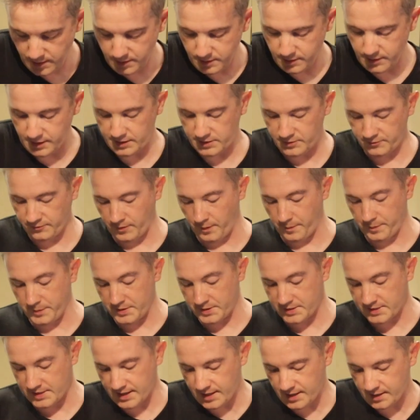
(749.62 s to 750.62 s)
that's from the
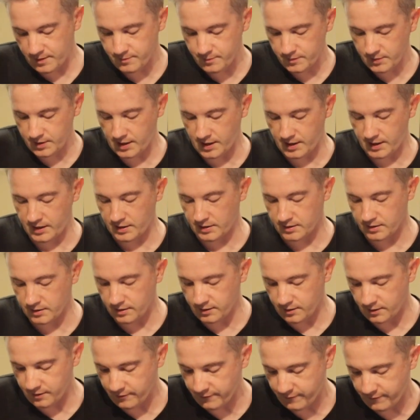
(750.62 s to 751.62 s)
same kind
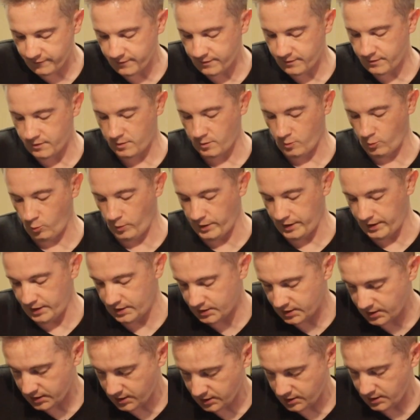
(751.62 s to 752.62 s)
of
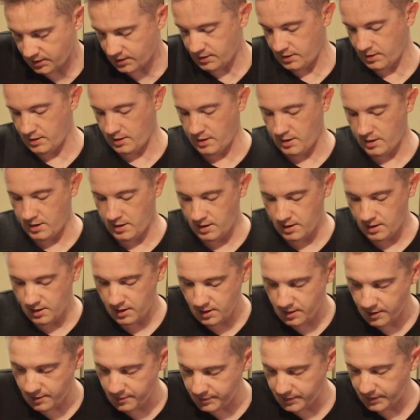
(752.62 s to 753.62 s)
wheat,
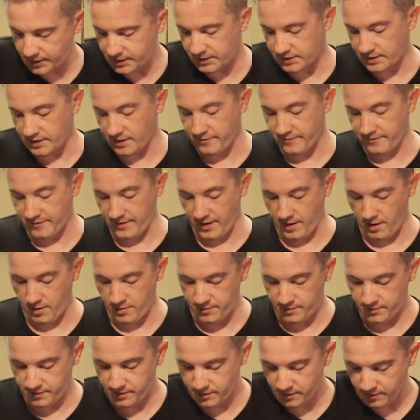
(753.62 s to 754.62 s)
because I
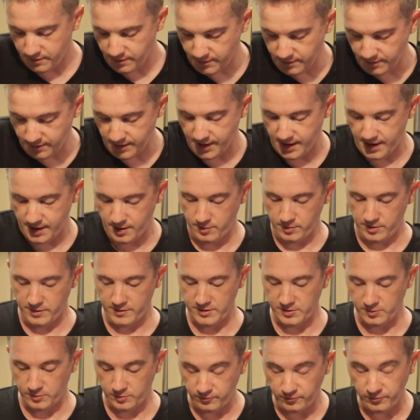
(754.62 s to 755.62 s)
found that
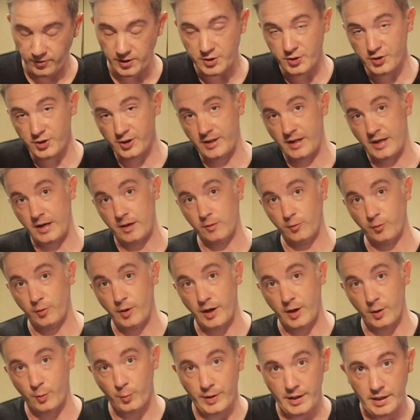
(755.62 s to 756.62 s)
that's freshly
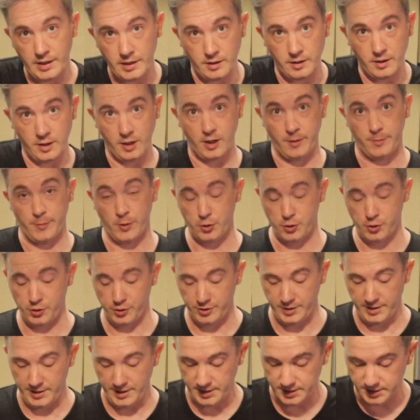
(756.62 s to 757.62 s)
ground wheat, the commercial
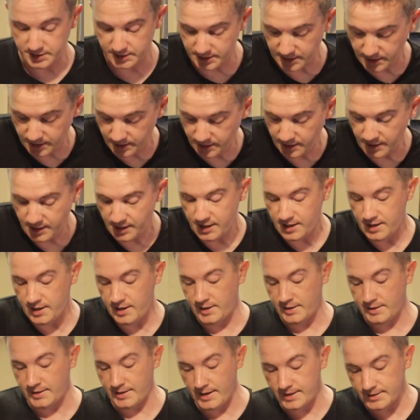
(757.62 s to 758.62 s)
yeast
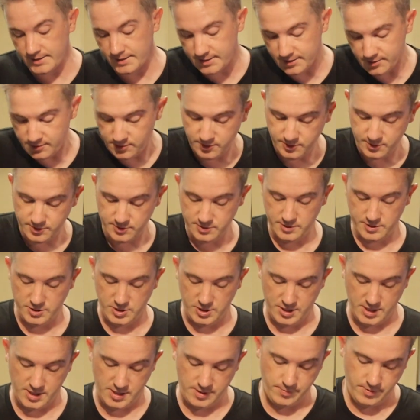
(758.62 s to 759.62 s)
doesn't do a good
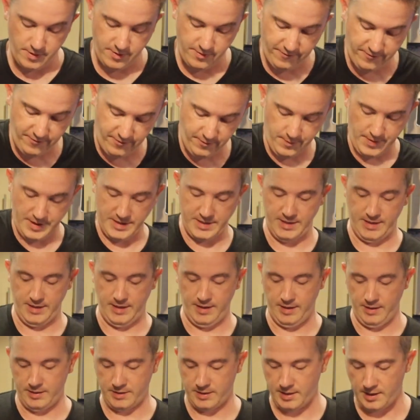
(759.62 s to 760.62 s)
job of fermenting
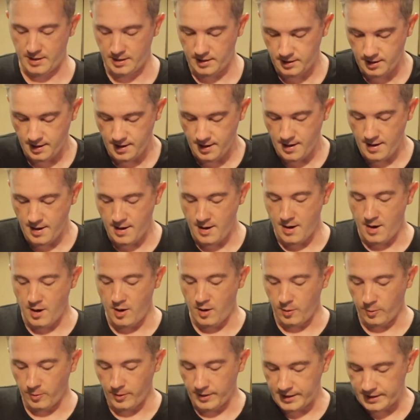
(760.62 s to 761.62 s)
it.
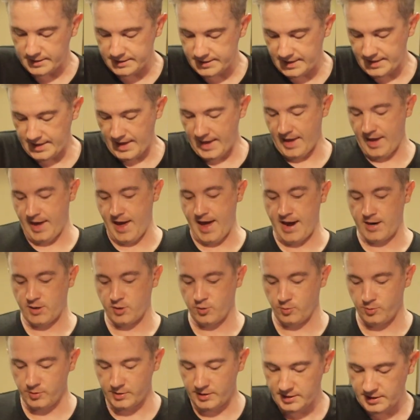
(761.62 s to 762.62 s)
Whereas the
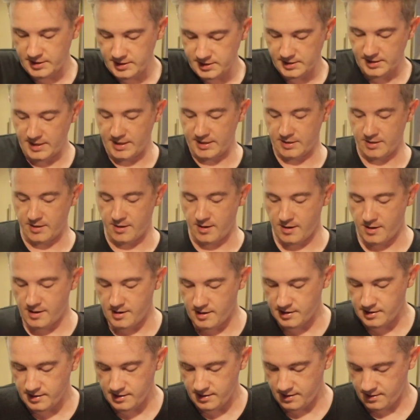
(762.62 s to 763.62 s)
actual yeast that's
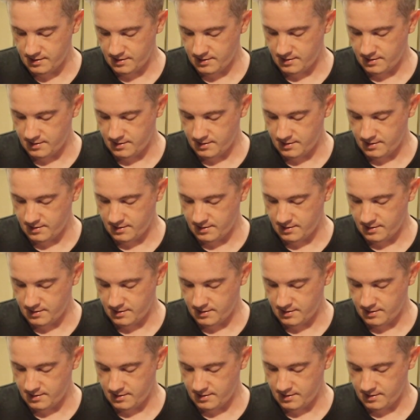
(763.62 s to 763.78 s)
on